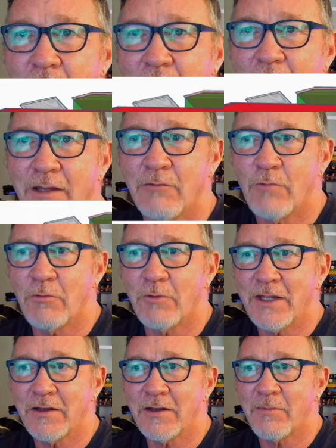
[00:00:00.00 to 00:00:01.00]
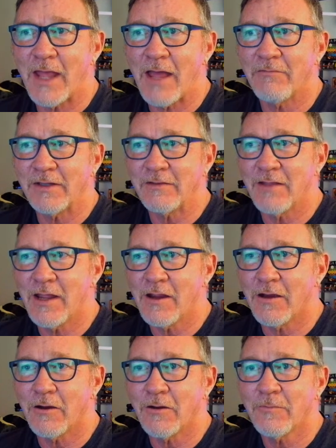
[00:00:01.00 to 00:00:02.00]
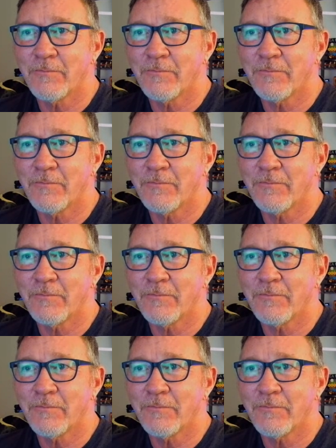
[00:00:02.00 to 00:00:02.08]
And what we end up having there